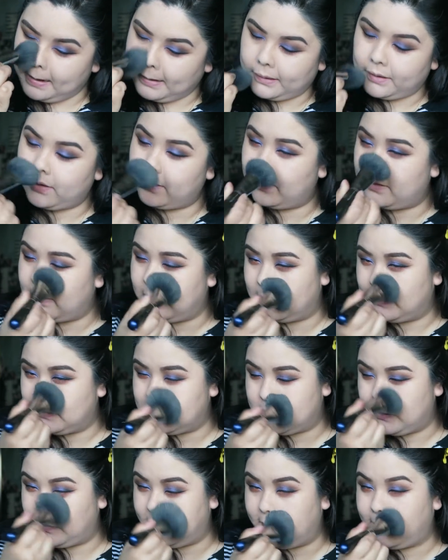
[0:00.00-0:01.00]
the
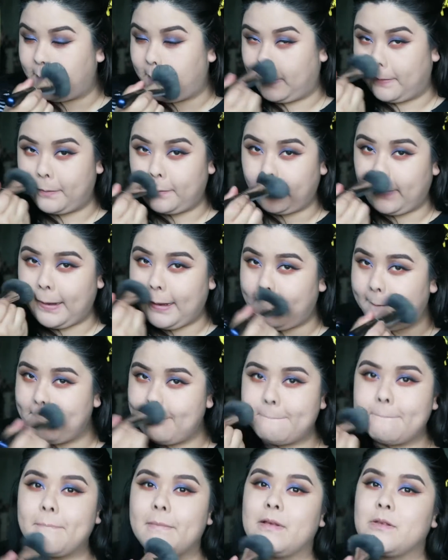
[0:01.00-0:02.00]
Studio Water Weight.
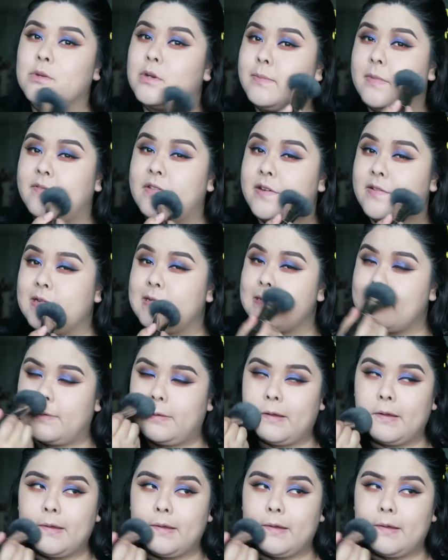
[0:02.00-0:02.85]
That's one of my favorites.